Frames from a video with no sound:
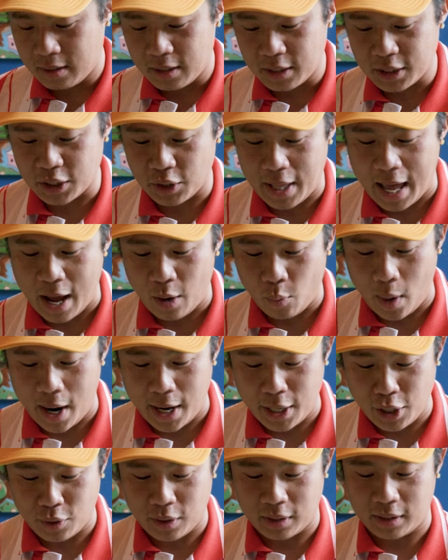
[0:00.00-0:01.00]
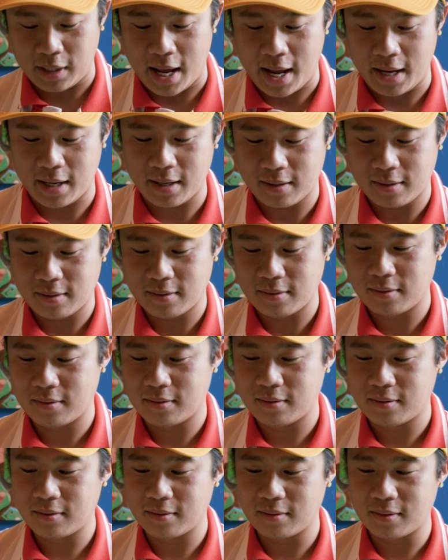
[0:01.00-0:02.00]
So that way you can like
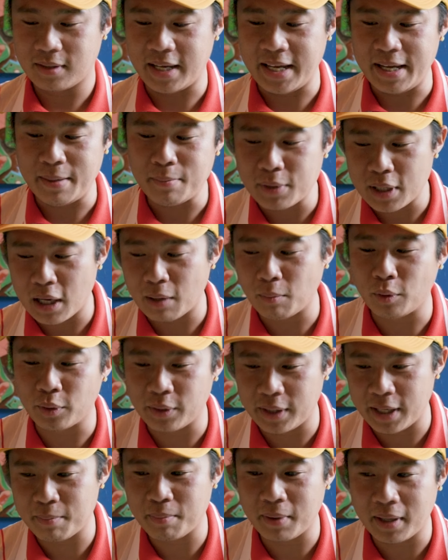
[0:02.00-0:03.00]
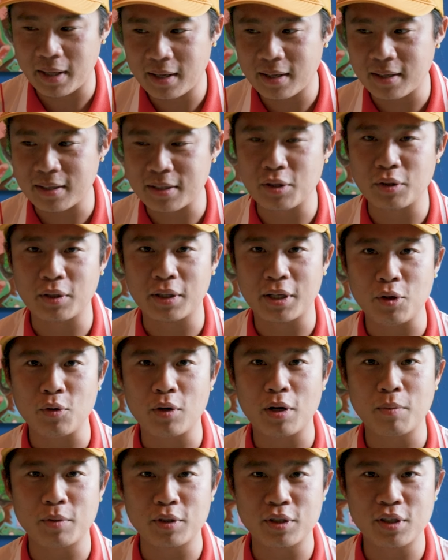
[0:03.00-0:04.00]
keep double dipping until the
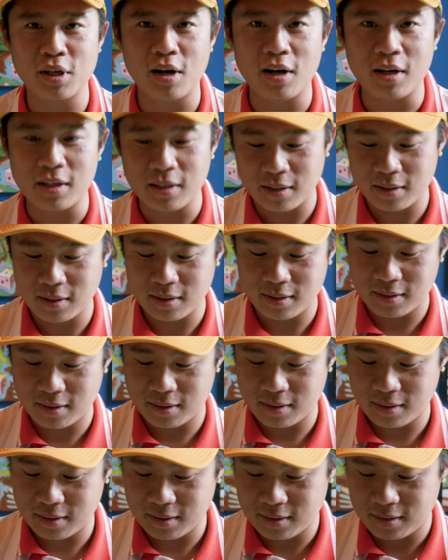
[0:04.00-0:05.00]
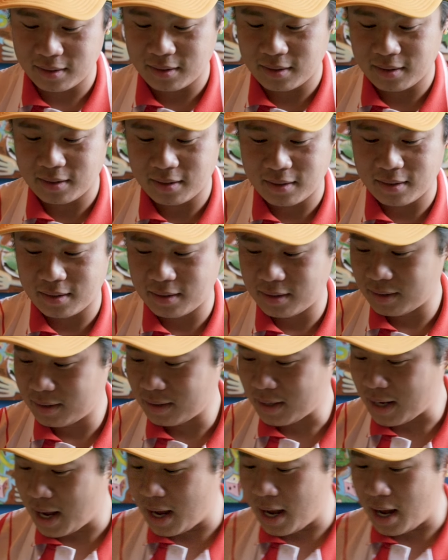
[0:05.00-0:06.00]
cucumber's gone.
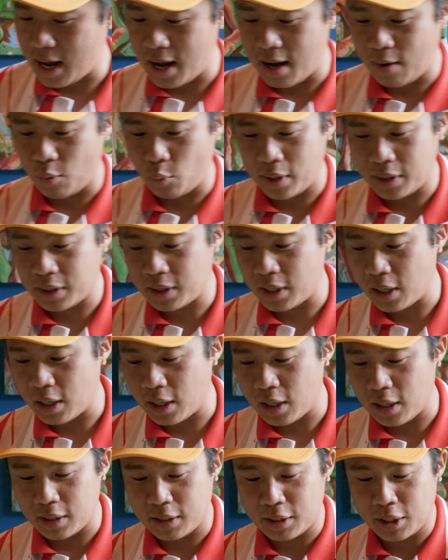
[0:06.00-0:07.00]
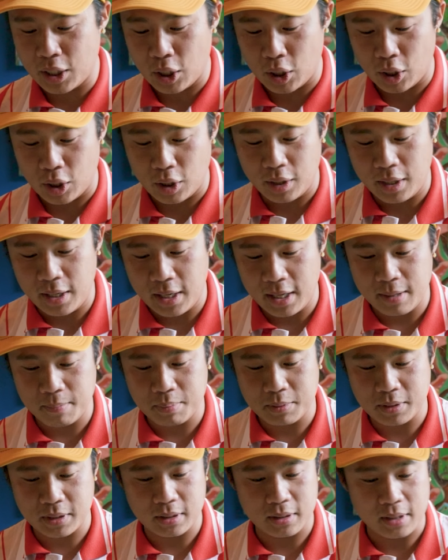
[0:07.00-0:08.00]
With the
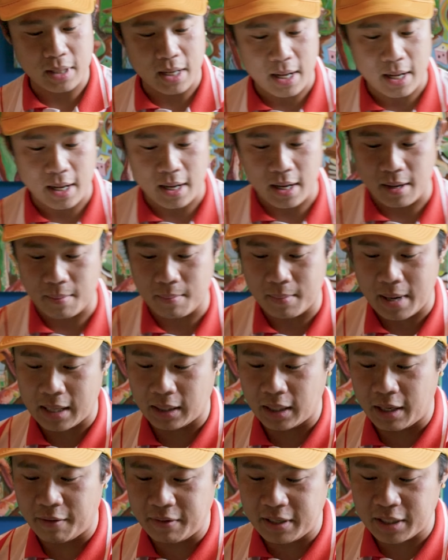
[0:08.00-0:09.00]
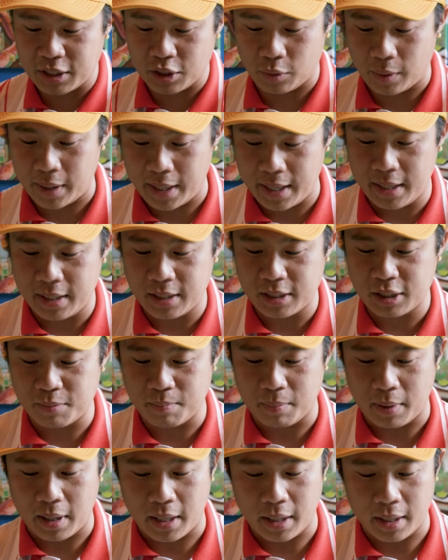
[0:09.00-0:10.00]
turnips, I love these greens,
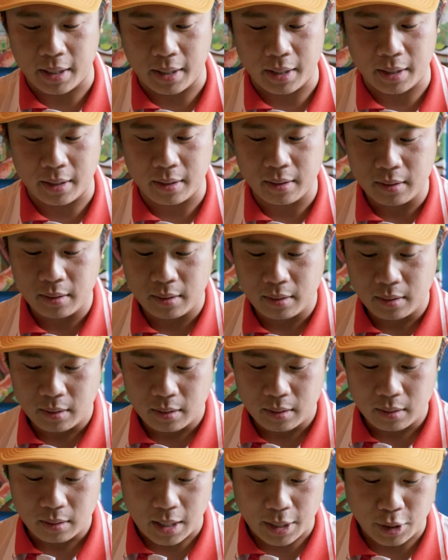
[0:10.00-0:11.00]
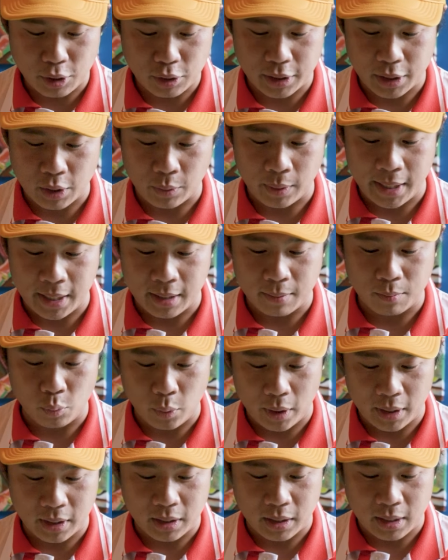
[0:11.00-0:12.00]
but I usually don't eat them
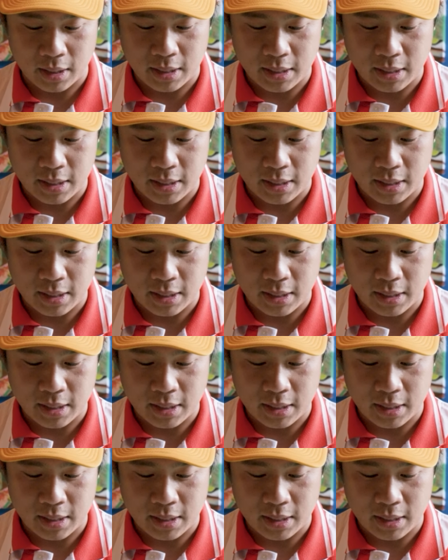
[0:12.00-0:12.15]
with the